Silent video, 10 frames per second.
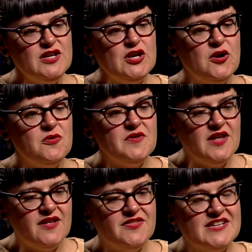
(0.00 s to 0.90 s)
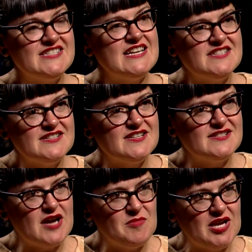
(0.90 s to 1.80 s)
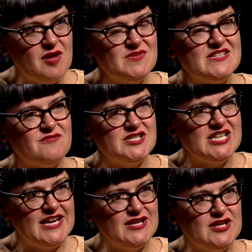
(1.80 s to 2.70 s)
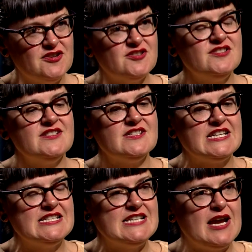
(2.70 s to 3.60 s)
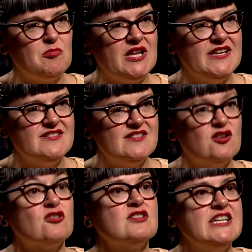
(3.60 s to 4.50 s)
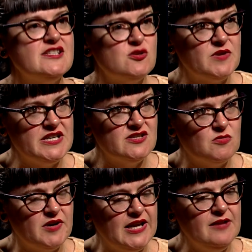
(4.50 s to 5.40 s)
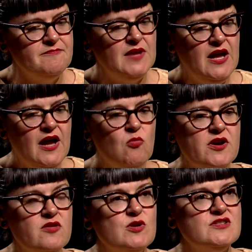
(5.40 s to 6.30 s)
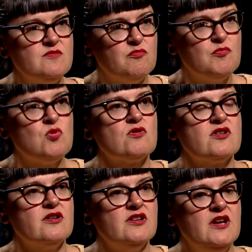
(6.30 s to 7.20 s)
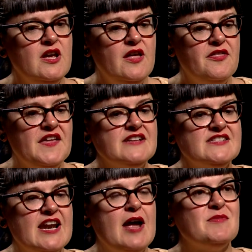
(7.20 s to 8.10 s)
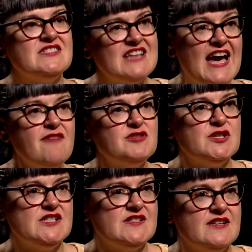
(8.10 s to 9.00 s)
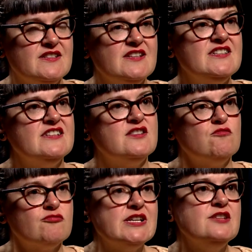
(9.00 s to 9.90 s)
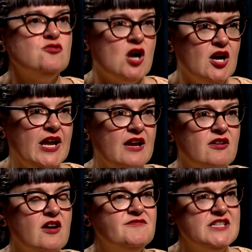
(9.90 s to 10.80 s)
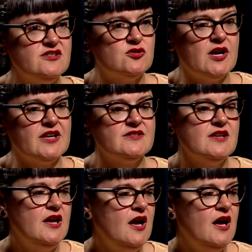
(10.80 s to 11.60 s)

you know, the census is coming up. It's every 10 years. It's going to take place early 2020. And one of the most important things that happens after the census is the redrawing of districts